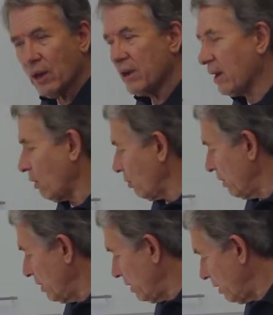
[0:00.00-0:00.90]
Now,
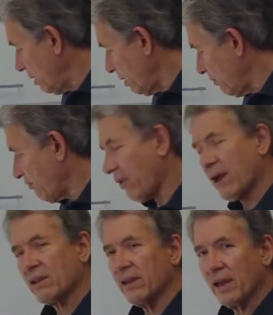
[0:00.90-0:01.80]

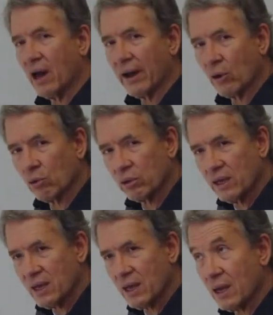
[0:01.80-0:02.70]
frankly, I
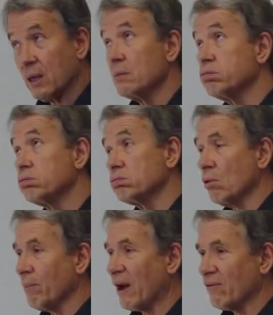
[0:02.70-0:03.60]
only need
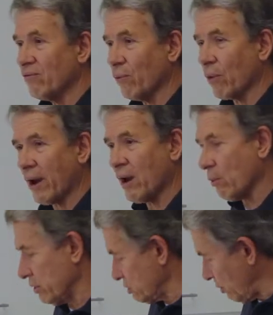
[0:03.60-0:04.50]
about 4
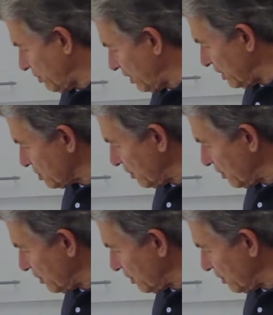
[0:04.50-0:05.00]
hours with this,